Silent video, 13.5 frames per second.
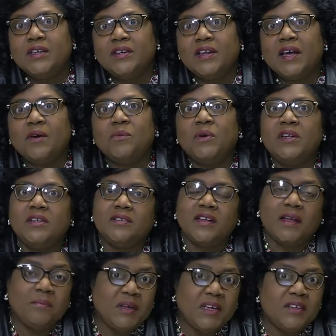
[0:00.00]
Now, what does
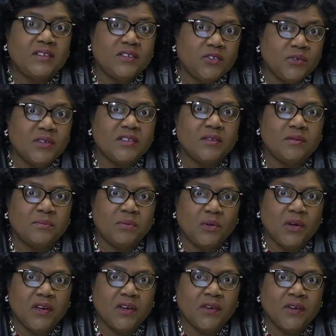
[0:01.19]
that mean to you as an
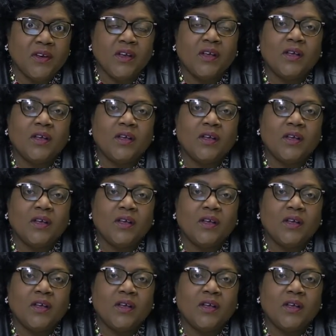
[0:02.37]
employer?